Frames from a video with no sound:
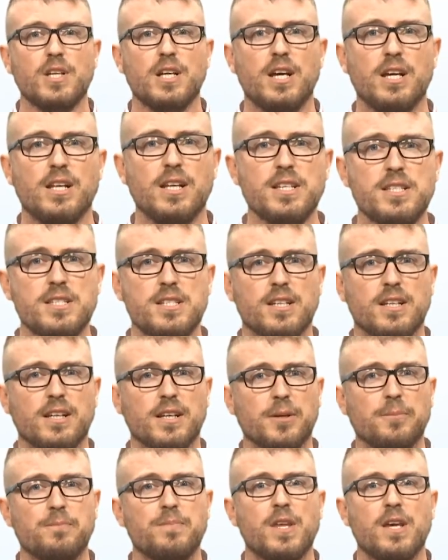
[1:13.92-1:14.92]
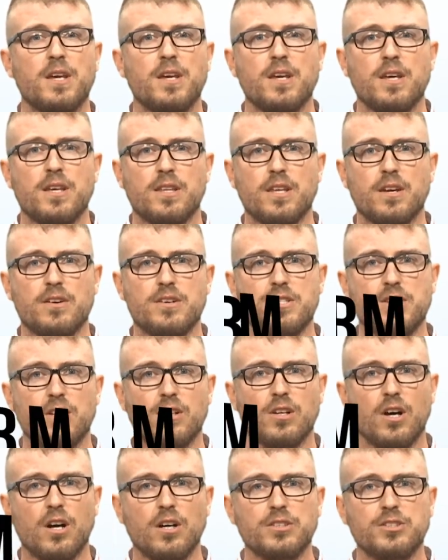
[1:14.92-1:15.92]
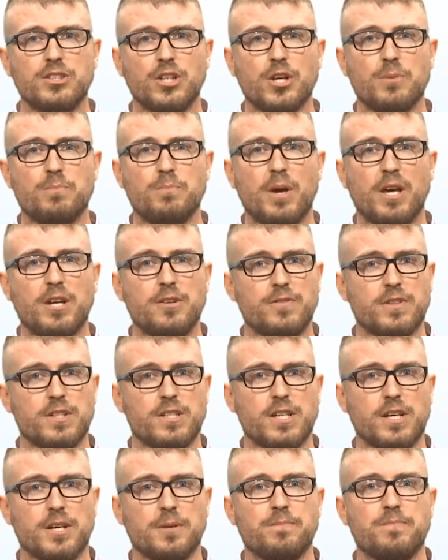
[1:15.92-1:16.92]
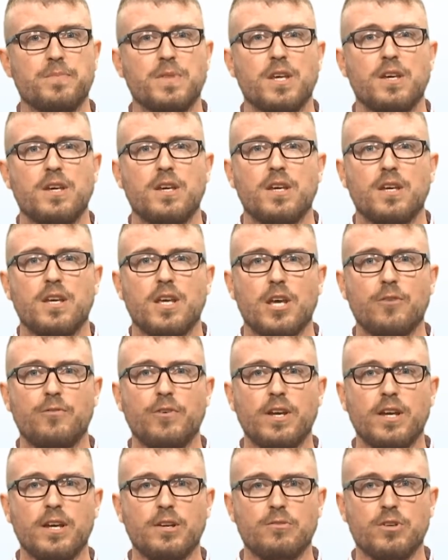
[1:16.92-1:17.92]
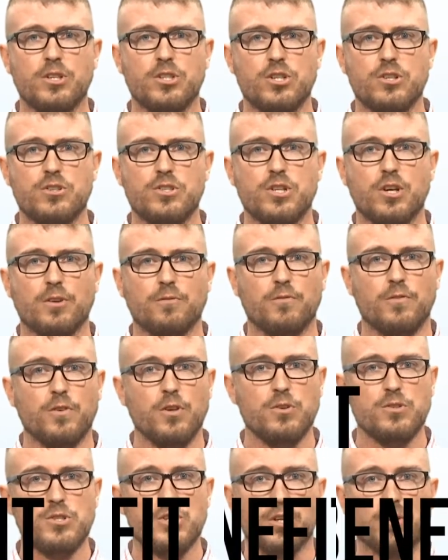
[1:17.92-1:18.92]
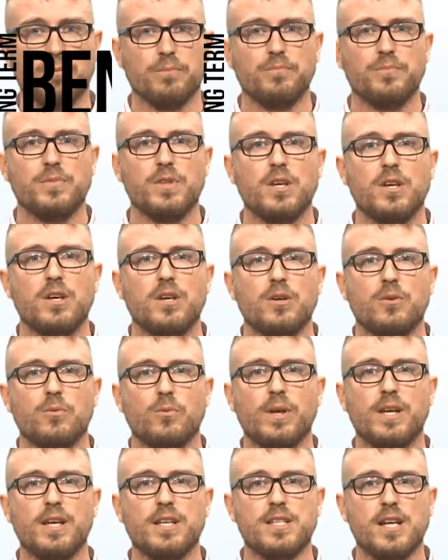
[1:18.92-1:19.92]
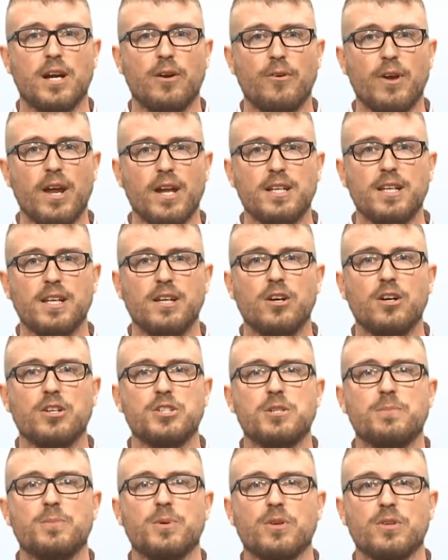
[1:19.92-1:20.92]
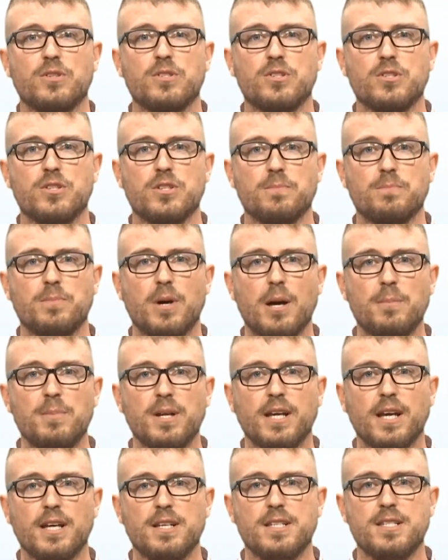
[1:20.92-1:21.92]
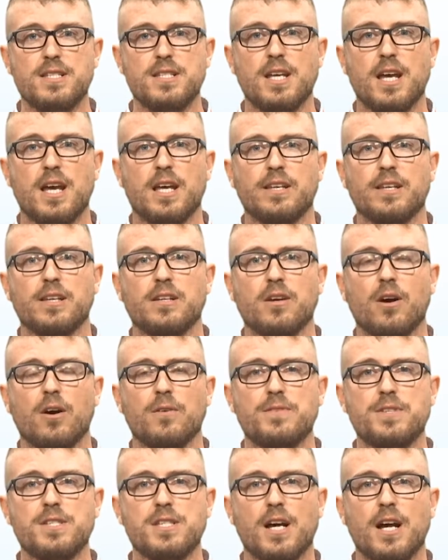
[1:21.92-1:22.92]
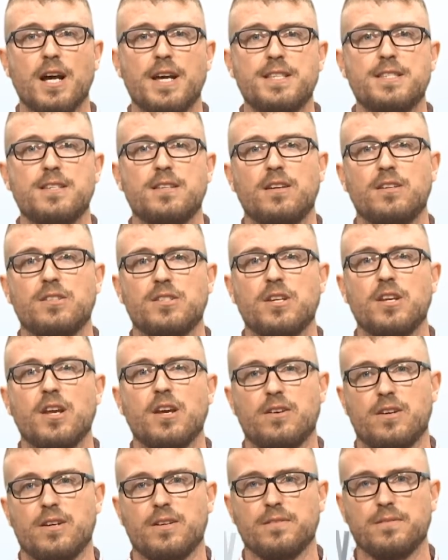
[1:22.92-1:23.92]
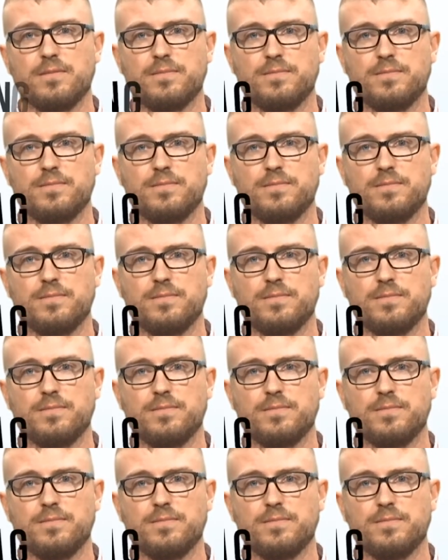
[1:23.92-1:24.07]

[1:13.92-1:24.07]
Holistically, there is a long-term benefit here. If we can reduce confusion, we can directly contribute to the public understanding of science and engineering.